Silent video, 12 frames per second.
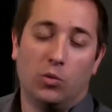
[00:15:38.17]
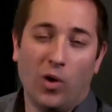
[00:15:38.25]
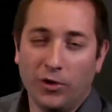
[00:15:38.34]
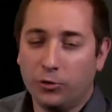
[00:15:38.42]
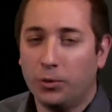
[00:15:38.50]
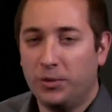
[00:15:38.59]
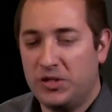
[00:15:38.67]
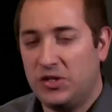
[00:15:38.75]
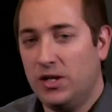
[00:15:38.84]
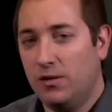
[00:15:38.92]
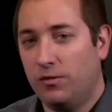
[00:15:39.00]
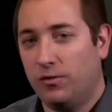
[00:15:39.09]
Once we
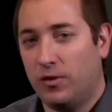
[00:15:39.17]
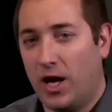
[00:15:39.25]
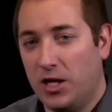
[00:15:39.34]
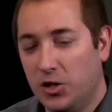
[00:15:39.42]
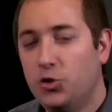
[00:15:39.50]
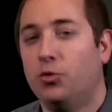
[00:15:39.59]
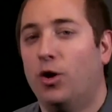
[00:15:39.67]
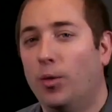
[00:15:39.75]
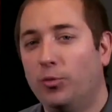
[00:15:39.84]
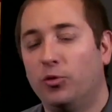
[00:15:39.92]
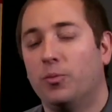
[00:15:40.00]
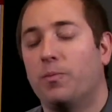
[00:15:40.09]
receive an
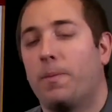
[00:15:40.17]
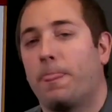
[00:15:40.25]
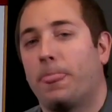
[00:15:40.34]
interrupt,